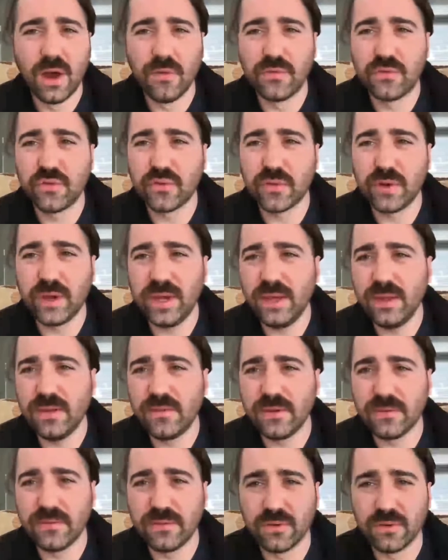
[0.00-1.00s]

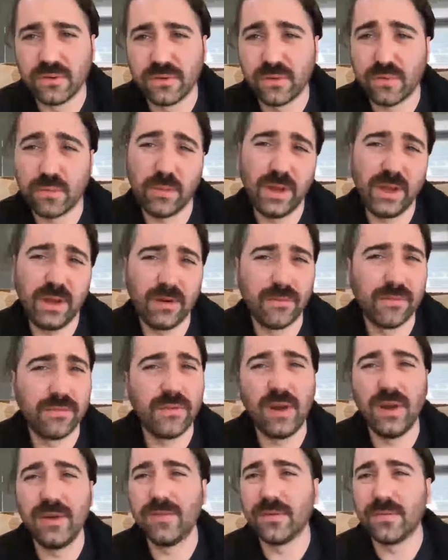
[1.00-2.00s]
trees, if there's 3 or
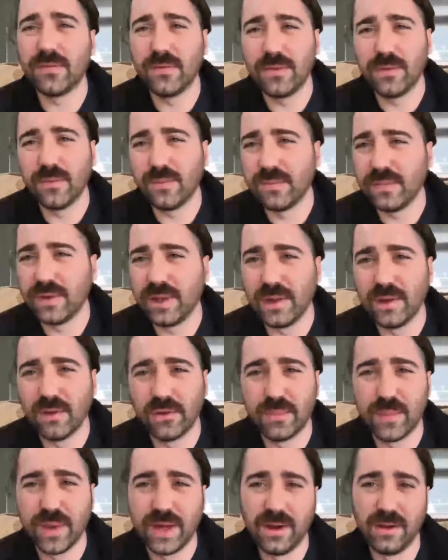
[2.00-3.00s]
5 of them, it
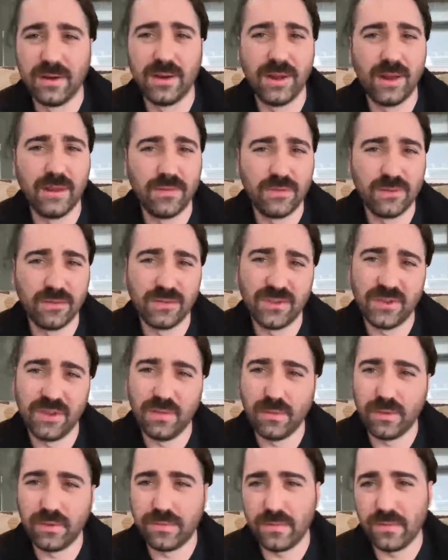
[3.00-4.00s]
looks better than if there's
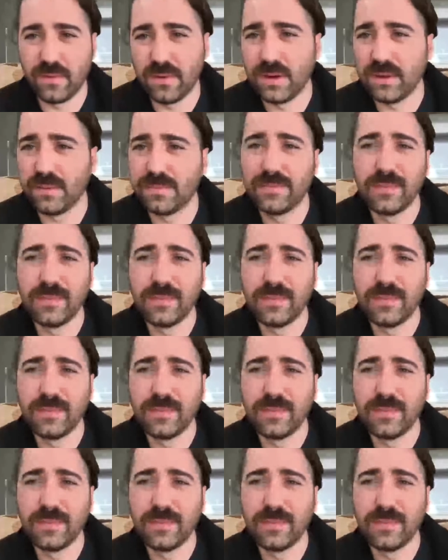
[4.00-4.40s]
2 or 4.